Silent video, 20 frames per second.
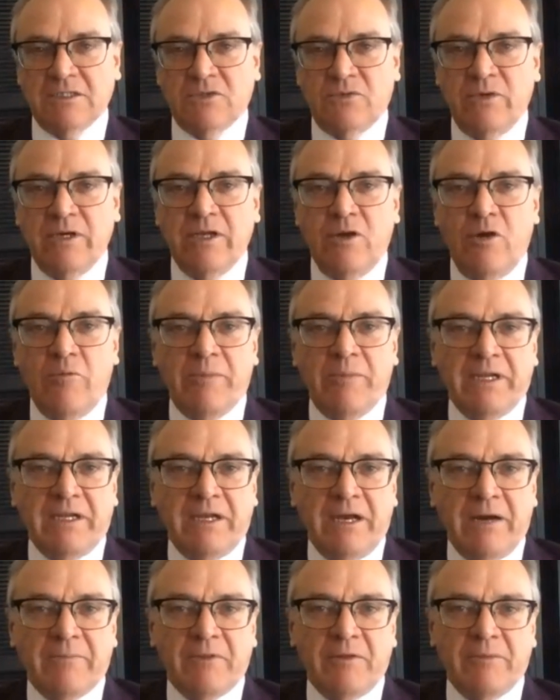It's really
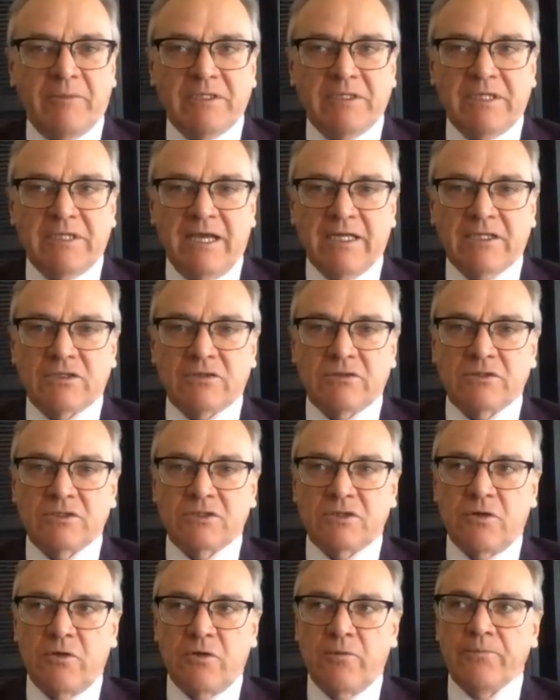opening up the potential.
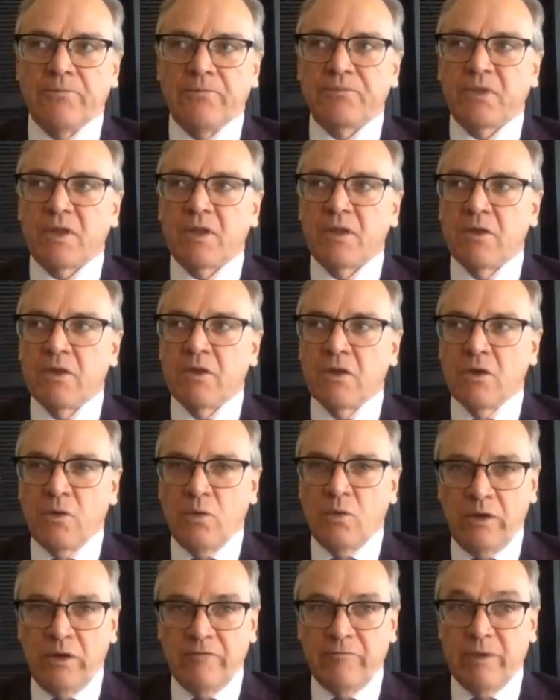So
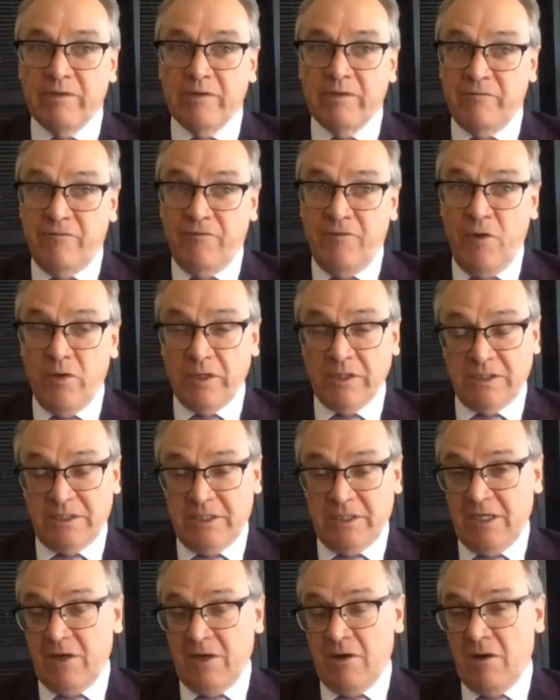we've been
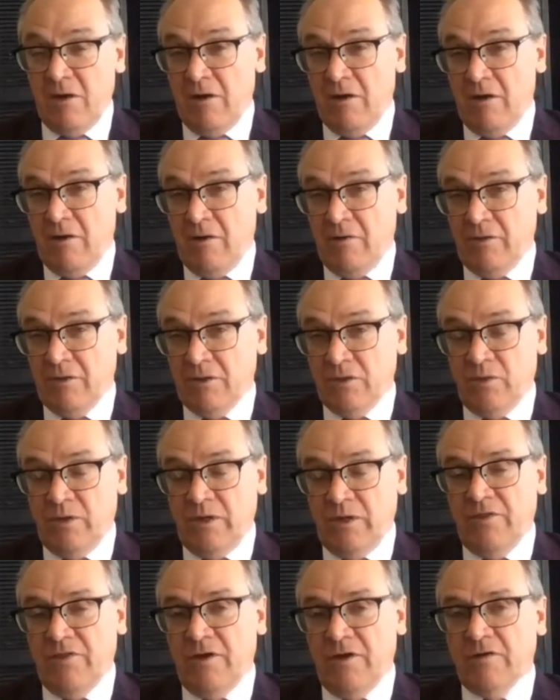focusing on the
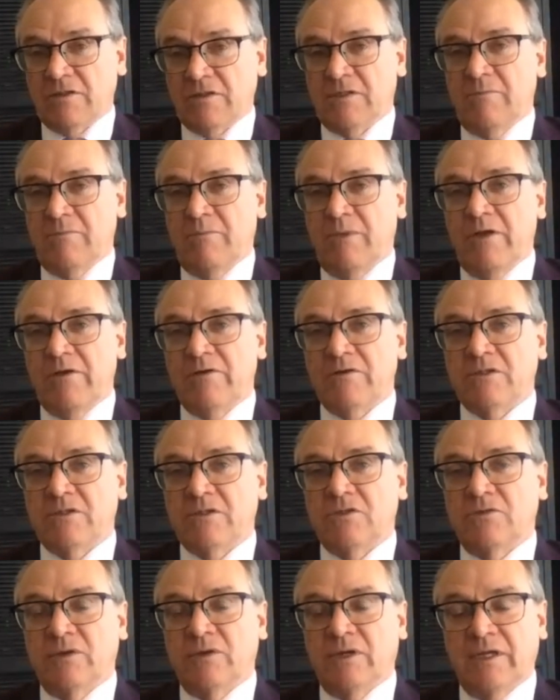20,000 meters
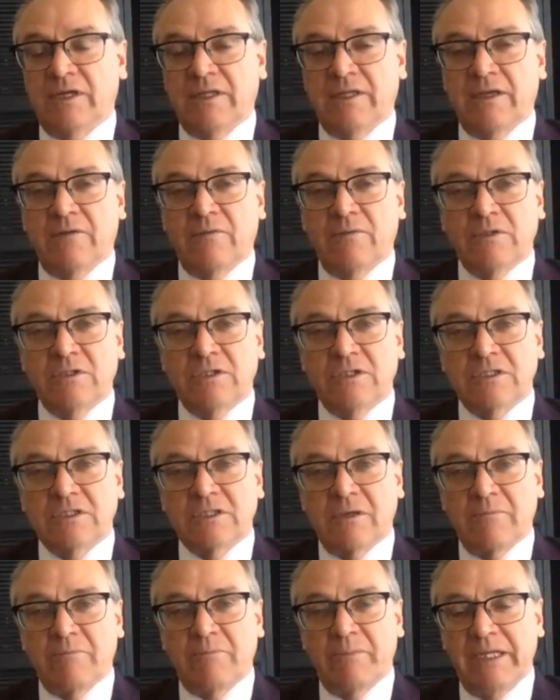of drilling that we're
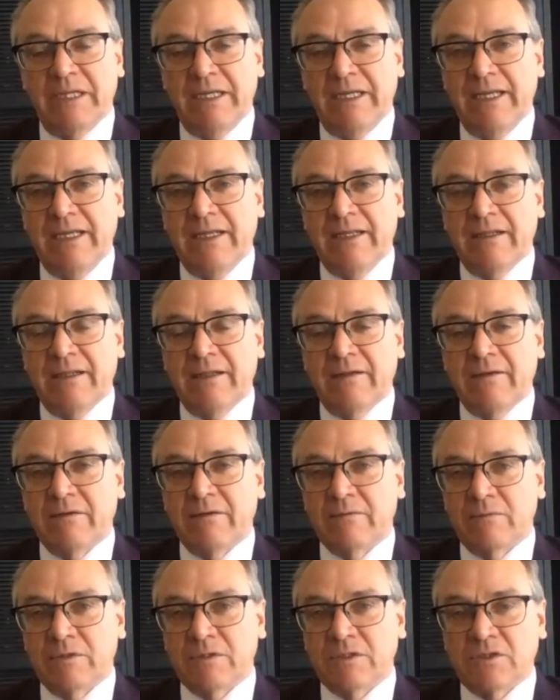just completing, that
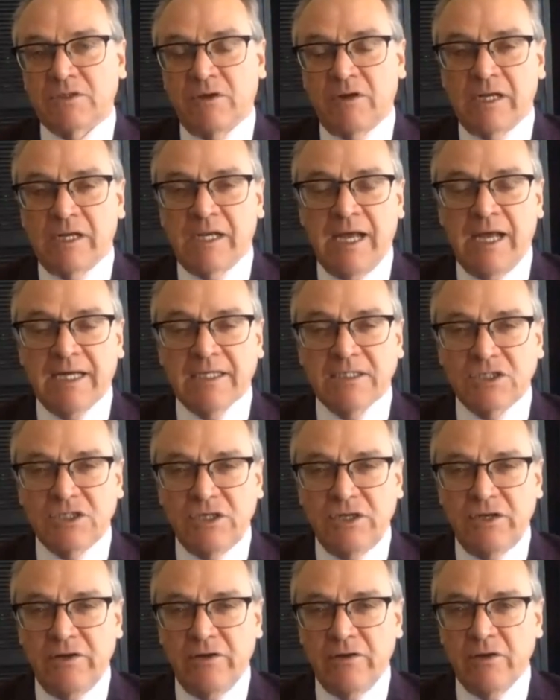we started
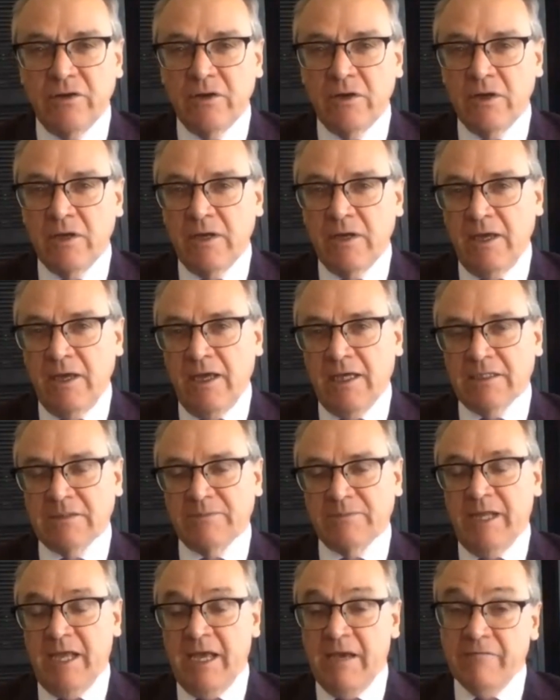last year, has
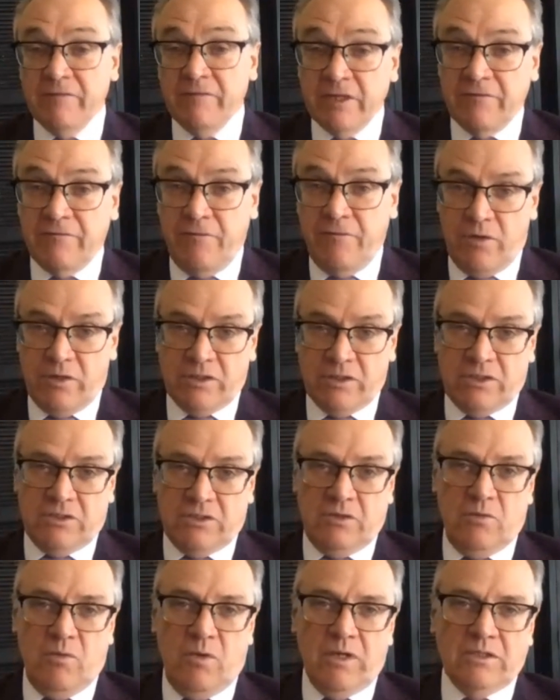been heavily
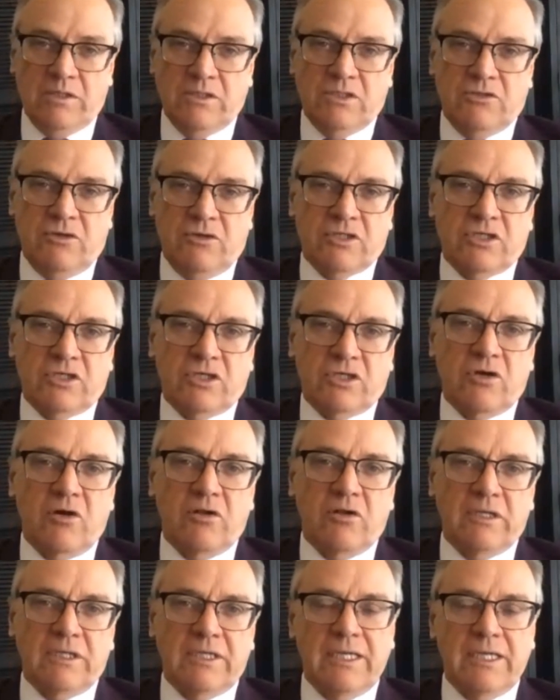focused on one structure
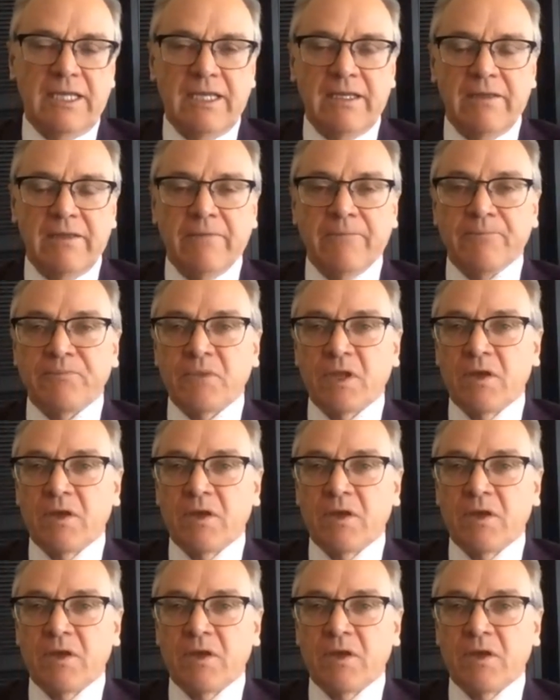called D.